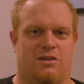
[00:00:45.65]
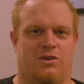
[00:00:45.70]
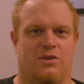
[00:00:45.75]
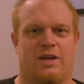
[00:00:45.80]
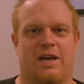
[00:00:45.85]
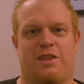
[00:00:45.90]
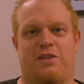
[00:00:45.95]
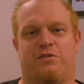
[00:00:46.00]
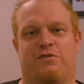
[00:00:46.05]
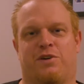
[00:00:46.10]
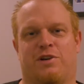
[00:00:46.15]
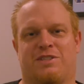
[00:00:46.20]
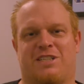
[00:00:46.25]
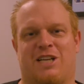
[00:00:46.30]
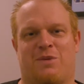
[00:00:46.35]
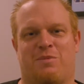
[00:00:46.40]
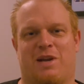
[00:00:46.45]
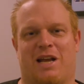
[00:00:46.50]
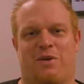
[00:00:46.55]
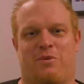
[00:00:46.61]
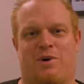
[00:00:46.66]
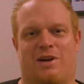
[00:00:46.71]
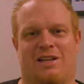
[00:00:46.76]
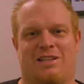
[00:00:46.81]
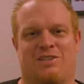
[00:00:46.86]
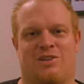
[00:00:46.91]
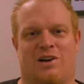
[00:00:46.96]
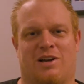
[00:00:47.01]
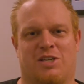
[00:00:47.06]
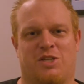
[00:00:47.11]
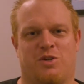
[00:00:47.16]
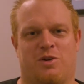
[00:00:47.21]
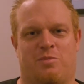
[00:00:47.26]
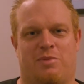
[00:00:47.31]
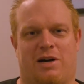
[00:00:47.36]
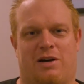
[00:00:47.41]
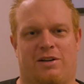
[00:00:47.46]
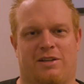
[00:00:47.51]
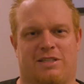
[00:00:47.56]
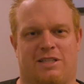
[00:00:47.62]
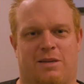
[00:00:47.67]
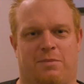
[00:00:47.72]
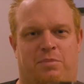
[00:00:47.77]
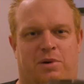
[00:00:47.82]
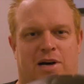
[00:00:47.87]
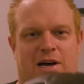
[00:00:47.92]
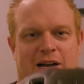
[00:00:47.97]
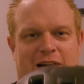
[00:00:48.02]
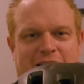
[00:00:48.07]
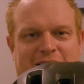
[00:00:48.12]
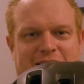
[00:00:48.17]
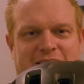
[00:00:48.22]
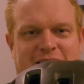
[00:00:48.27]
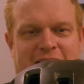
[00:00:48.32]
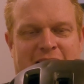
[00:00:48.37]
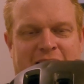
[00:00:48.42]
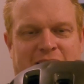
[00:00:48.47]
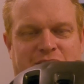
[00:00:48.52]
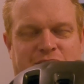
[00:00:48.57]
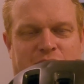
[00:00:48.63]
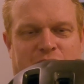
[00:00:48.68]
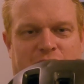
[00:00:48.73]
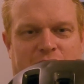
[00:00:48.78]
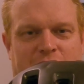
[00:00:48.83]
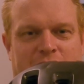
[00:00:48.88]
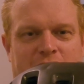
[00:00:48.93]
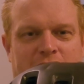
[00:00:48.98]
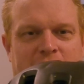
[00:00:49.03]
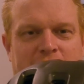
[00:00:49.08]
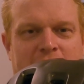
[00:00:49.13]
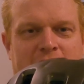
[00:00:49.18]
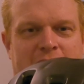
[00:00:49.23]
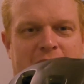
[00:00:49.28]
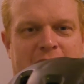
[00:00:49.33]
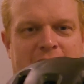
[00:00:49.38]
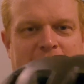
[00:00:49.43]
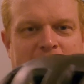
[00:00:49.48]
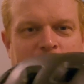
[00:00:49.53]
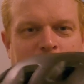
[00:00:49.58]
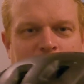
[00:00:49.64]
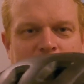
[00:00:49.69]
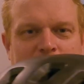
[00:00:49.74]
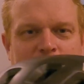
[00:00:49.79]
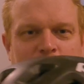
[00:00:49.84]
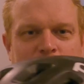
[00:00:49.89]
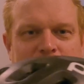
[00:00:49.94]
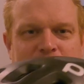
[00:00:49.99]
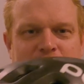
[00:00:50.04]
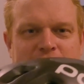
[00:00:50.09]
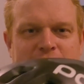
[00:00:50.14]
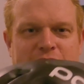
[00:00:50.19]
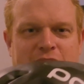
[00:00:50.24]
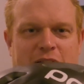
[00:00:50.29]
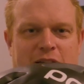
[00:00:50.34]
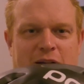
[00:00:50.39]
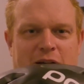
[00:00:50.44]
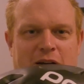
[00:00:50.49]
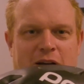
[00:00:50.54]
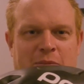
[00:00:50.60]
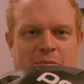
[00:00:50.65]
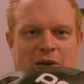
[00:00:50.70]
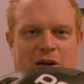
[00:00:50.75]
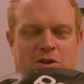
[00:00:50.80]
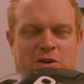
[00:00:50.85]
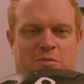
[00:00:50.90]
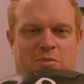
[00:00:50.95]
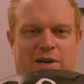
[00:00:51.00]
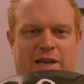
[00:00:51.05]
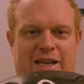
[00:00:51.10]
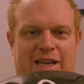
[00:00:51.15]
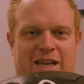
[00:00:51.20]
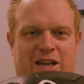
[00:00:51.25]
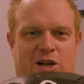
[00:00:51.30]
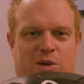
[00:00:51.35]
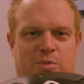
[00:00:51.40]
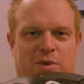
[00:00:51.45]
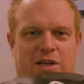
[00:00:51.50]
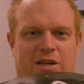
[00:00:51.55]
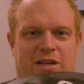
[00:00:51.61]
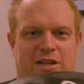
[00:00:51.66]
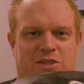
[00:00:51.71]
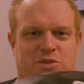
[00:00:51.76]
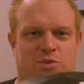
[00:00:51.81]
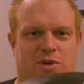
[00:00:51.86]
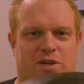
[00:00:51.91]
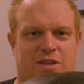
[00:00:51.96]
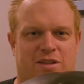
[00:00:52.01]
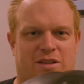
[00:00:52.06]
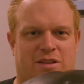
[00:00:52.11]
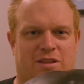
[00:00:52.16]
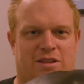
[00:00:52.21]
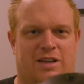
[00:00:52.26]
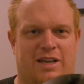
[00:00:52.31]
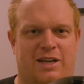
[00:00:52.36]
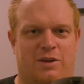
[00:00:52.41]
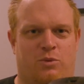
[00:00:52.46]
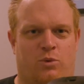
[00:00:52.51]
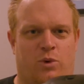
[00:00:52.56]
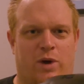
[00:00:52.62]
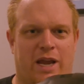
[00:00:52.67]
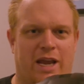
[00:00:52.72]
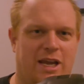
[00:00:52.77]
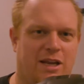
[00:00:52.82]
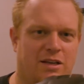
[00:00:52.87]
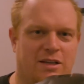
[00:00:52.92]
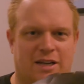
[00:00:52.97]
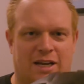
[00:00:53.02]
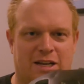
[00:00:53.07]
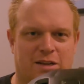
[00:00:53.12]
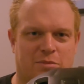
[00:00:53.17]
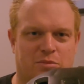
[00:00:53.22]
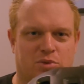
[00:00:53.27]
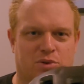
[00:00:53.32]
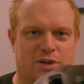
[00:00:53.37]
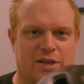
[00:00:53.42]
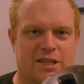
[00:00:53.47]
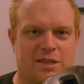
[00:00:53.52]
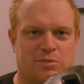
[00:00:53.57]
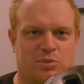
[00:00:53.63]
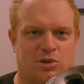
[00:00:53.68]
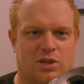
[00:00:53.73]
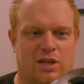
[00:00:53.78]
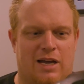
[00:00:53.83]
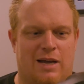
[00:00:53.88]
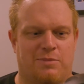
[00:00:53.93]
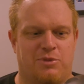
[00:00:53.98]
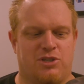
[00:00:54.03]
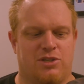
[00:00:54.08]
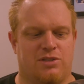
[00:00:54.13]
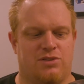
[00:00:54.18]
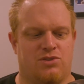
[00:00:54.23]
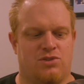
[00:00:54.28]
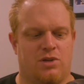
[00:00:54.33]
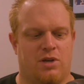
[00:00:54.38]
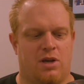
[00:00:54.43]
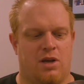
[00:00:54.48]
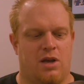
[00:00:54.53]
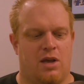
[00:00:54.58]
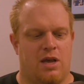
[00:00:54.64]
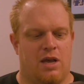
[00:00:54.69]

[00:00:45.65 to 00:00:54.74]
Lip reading: Okay, the first helmet I want to talk to you about is the POC Tectal helmet, which is a mountain bike helmet. It's one of the lightweight, kind of breathable options,